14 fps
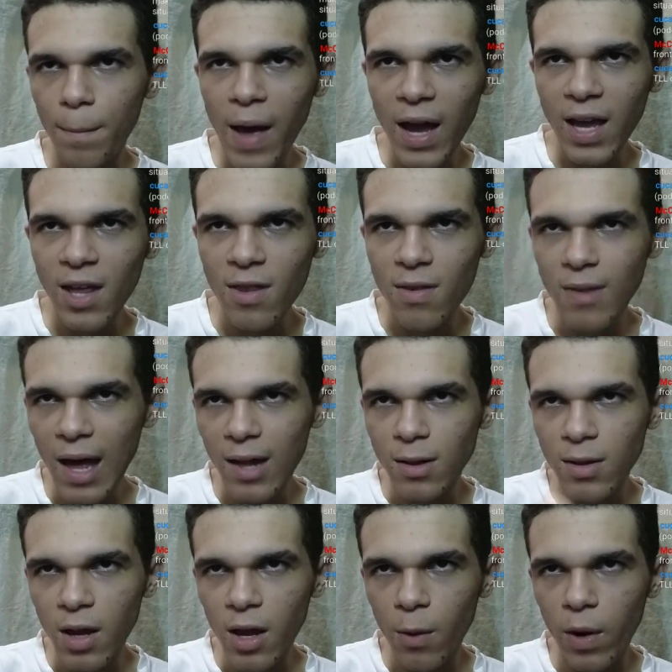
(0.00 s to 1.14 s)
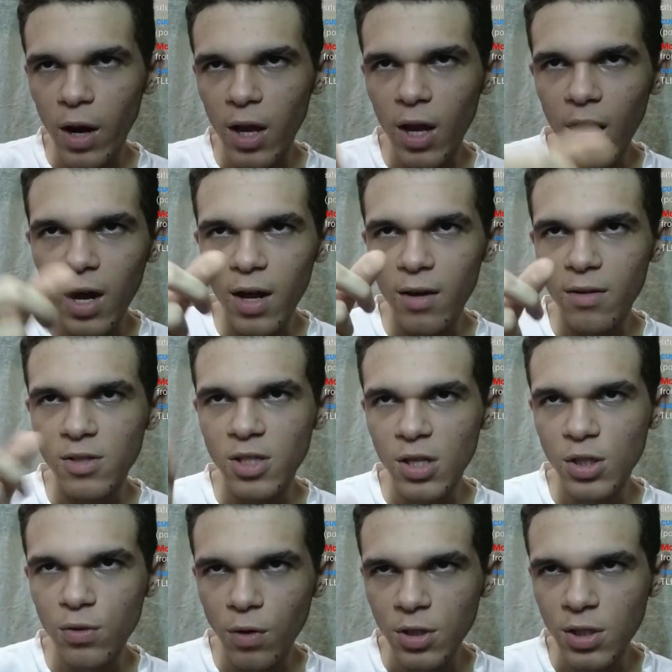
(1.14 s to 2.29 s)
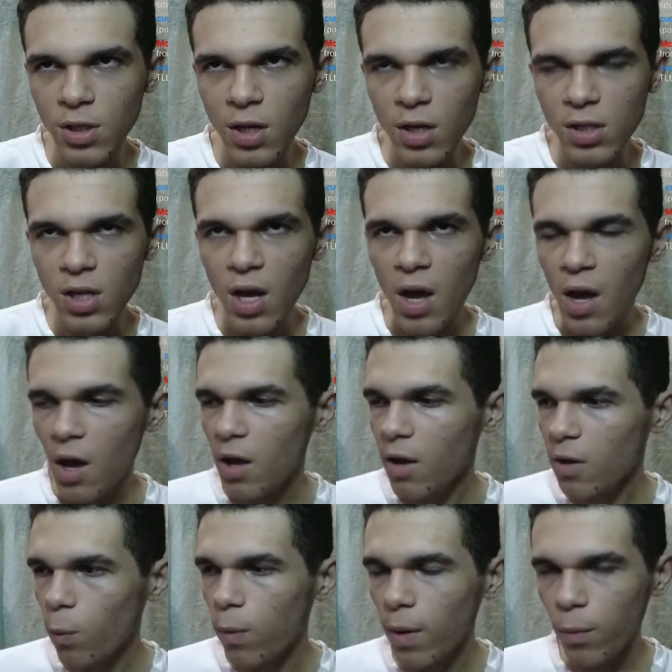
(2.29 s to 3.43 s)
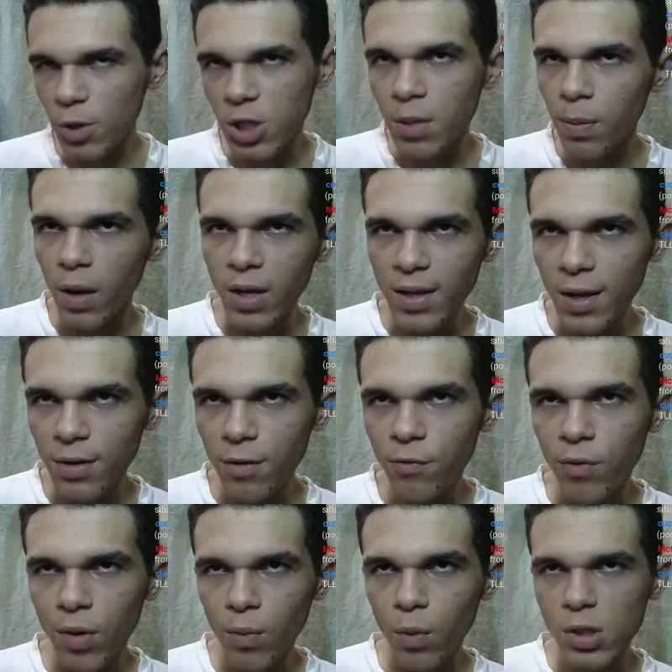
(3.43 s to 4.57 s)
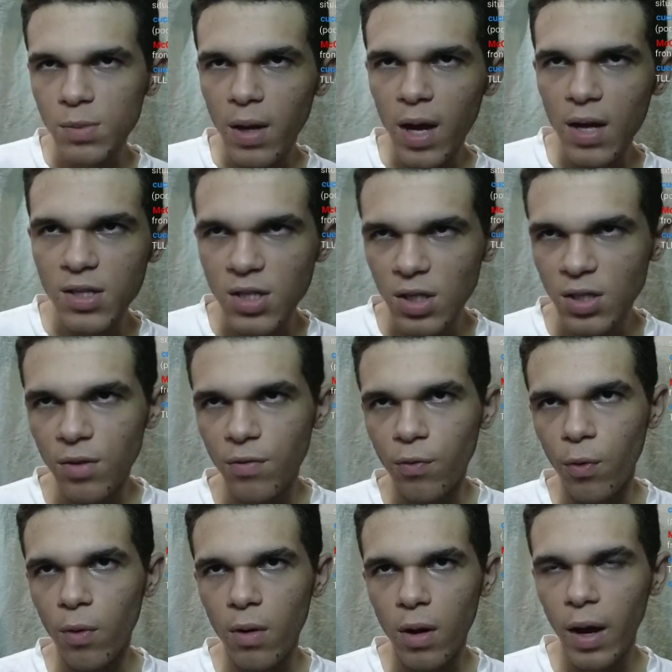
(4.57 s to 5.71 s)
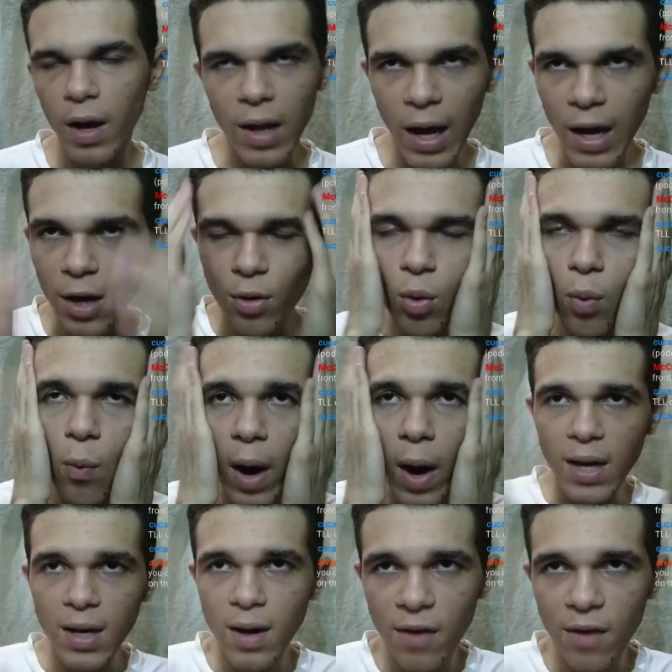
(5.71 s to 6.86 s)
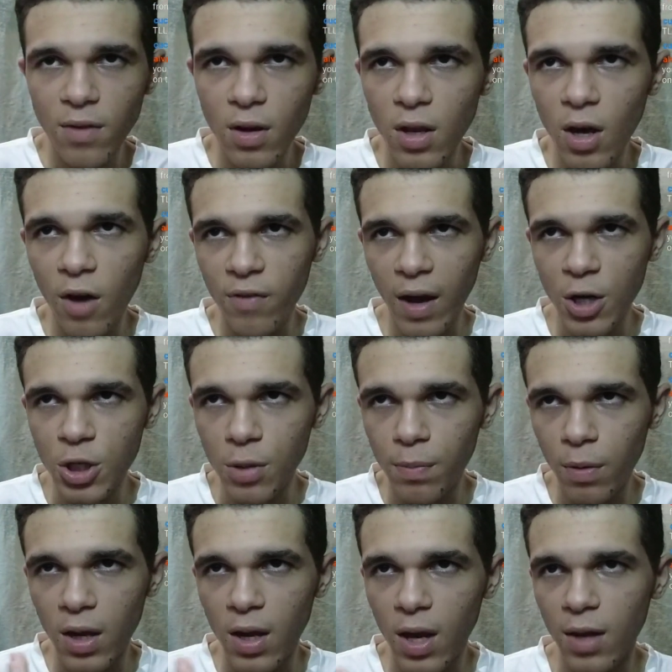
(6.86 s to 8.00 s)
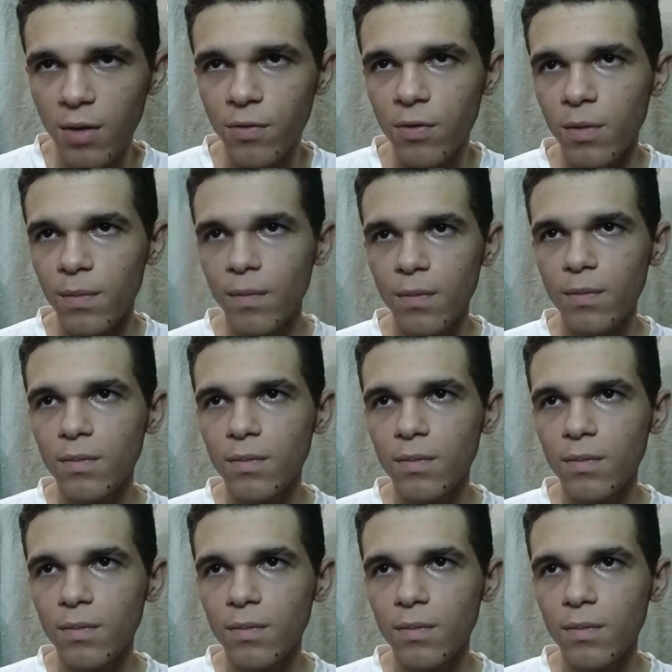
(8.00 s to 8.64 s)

back in that day where I got 646, what was plugged at the front was my N64. I, I don't know why I didn't have the idea of actually plugging it at the front.